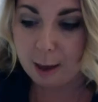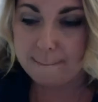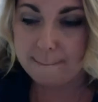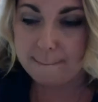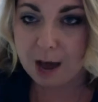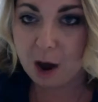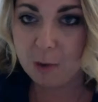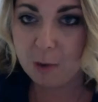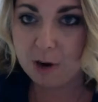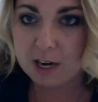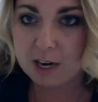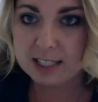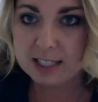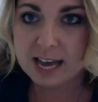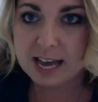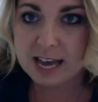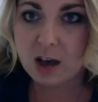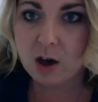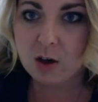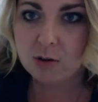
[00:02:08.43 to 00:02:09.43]
Power it
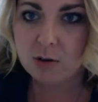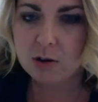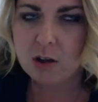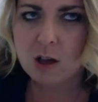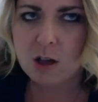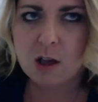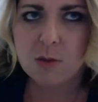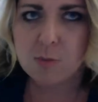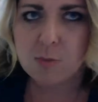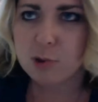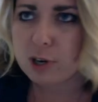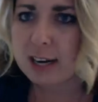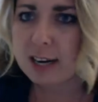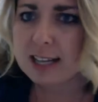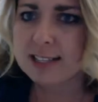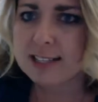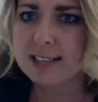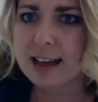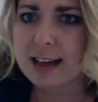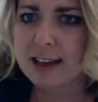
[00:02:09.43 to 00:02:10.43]
down, put it
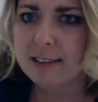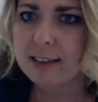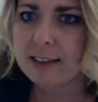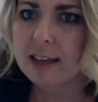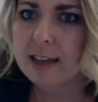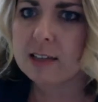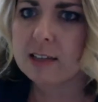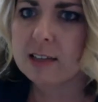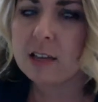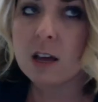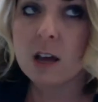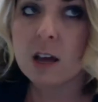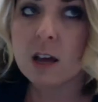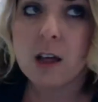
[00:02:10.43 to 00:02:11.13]
on silent,